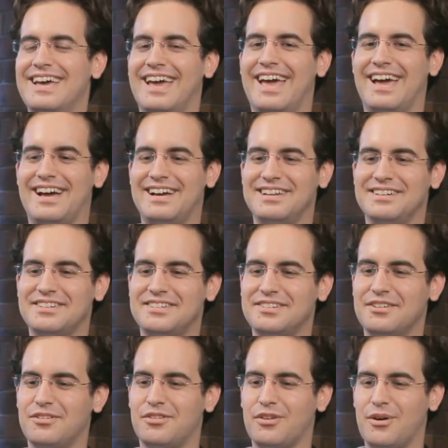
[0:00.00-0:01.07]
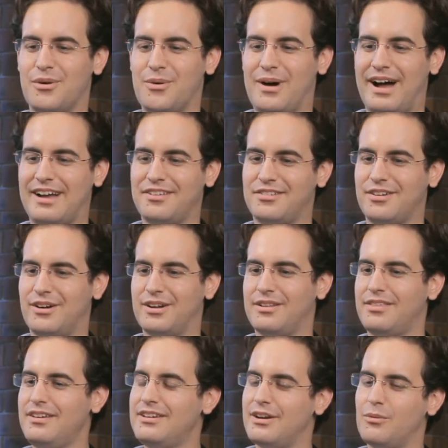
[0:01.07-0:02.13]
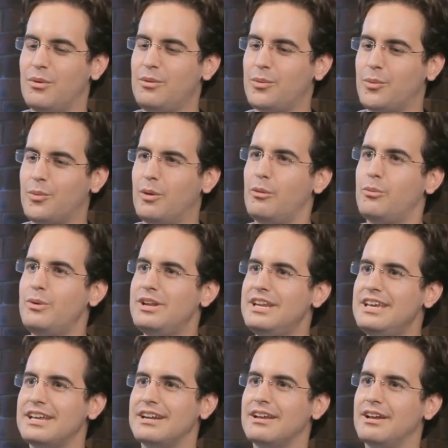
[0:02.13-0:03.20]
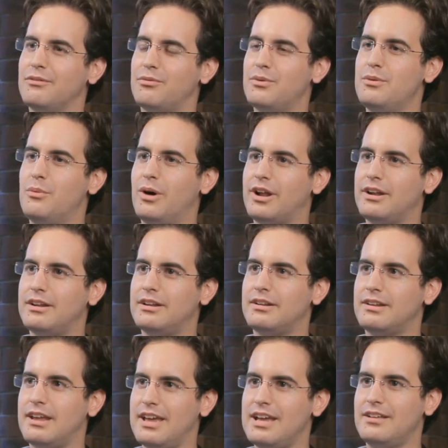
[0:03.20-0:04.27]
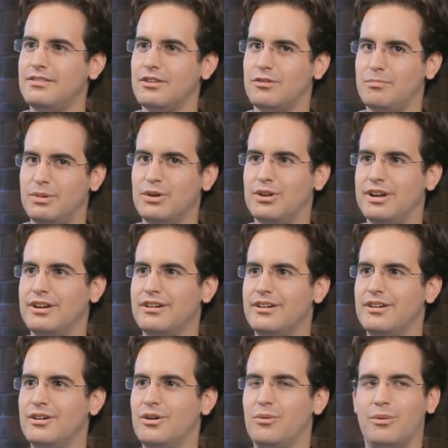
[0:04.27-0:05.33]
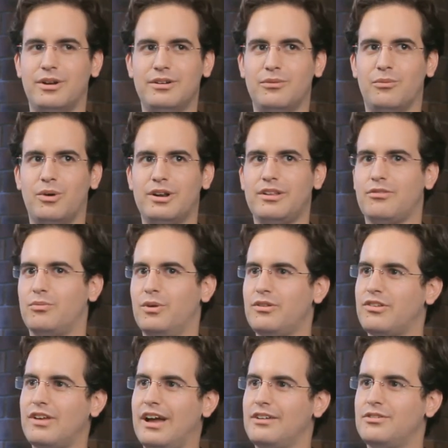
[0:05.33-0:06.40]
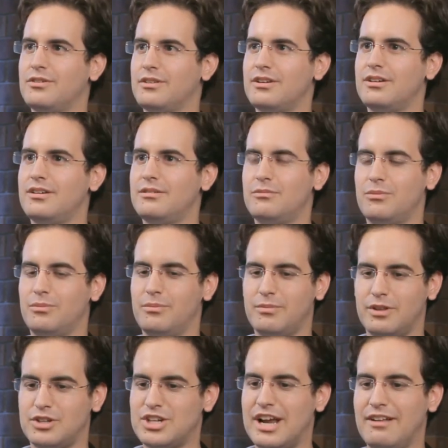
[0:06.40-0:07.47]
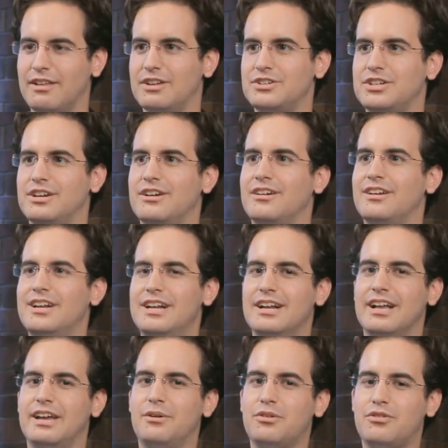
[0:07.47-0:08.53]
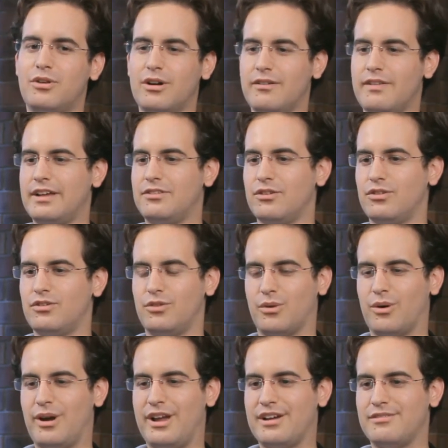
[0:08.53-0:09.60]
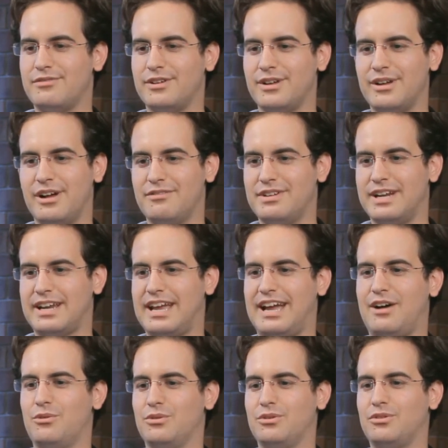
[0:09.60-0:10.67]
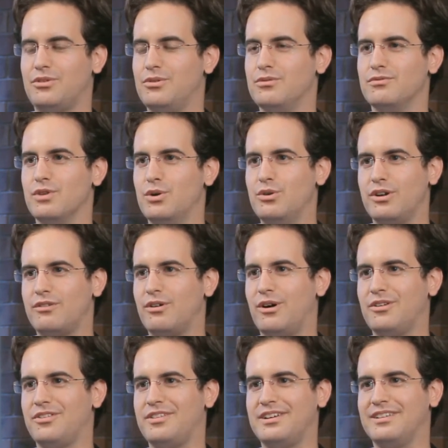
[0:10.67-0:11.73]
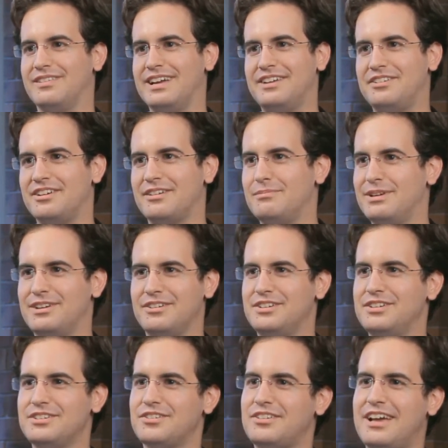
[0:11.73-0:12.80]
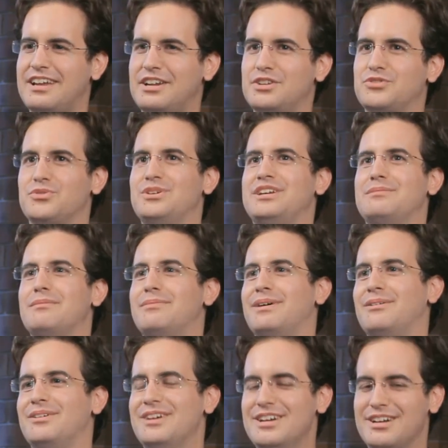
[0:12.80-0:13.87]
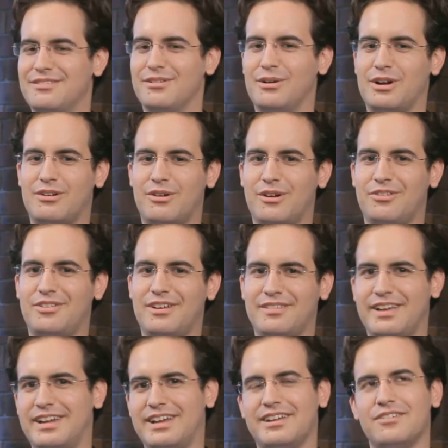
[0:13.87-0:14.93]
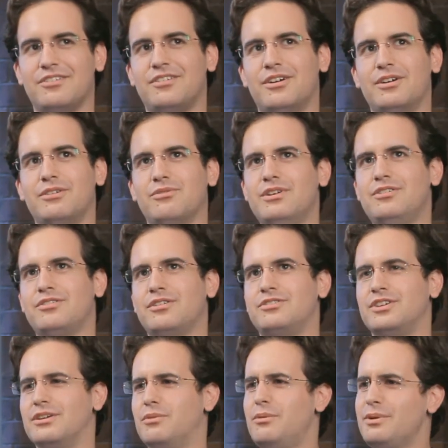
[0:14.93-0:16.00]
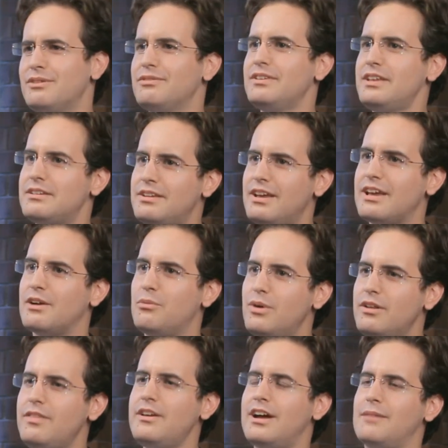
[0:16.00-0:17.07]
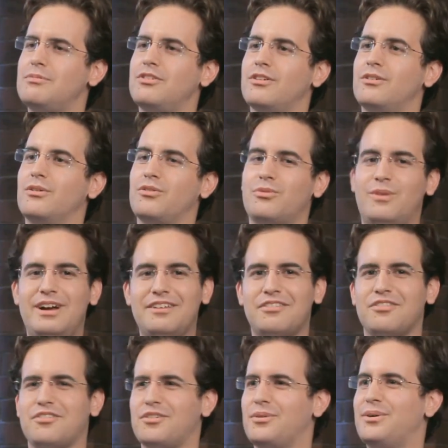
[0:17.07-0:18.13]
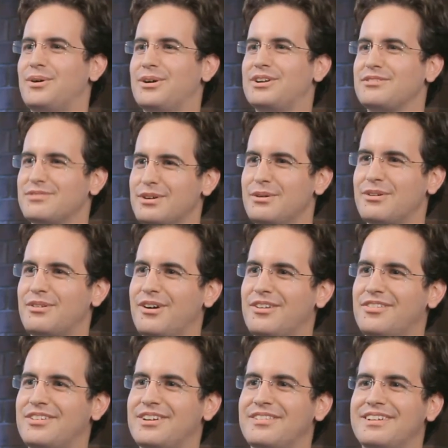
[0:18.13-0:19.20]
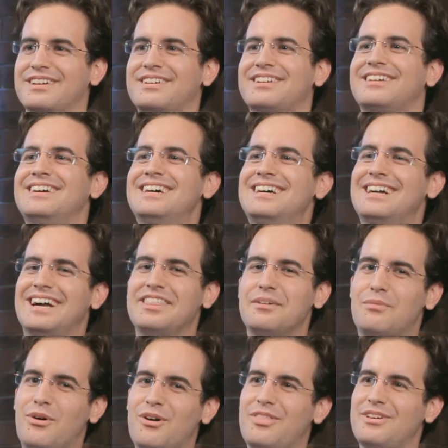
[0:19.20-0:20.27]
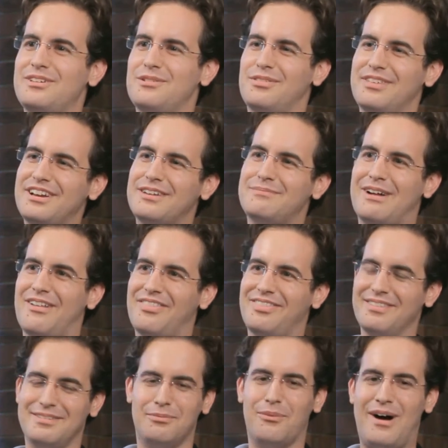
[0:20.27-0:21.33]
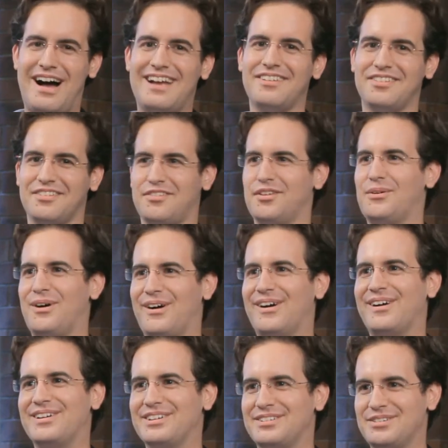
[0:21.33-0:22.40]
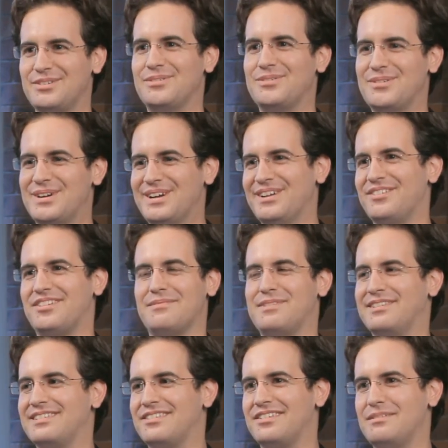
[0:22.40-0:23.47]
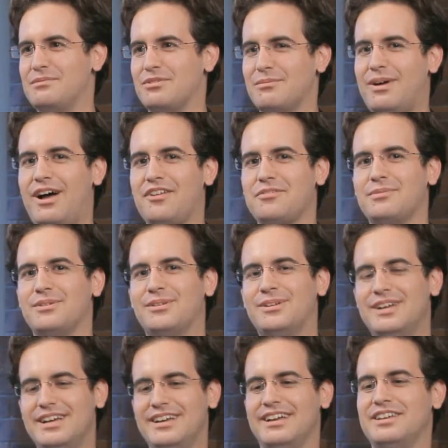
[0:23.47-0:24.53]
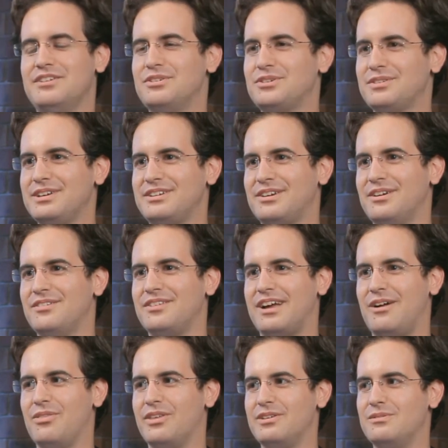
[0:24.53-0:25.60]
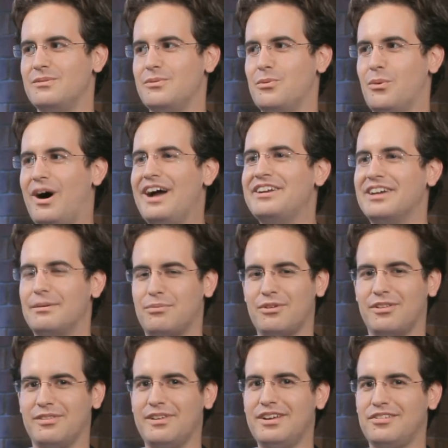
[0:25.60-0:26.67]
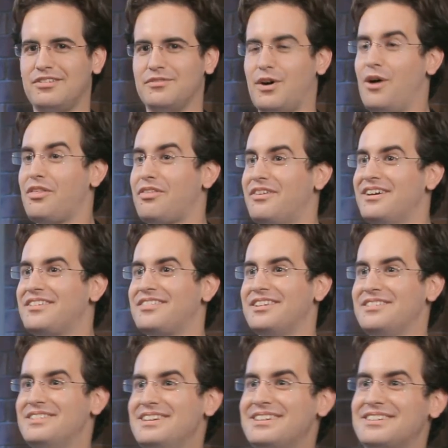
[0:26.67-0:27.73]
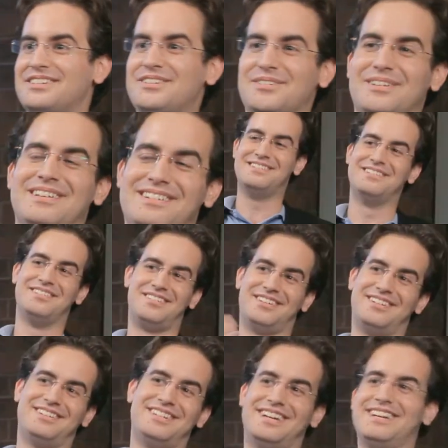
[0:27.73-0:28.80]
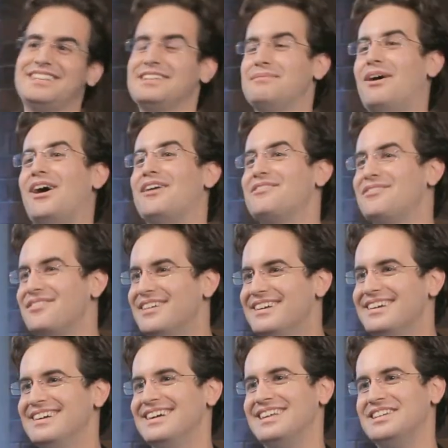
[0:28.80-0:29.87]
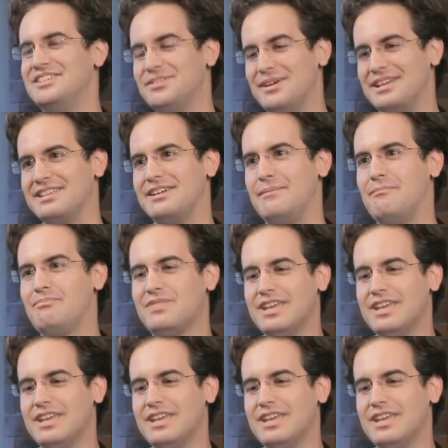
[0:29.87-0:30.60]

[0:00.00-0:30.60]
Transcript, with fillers: And so I started thinking, what would we need if we wanted to take this building? What's actually the challenge here? And it was sort of this story of an accountant who rowed across the Atlantic because she just had a dream about rowing across the Atlantic and started researching, what would it really take? What are the obstacles? Why is it so hard to row across the Atlantic? And the more that you think about why is it so hard to do something that seems impossible, it usually turns out that you wind up with a list of all the things that you need to do, and then you can start checking them off and doing them.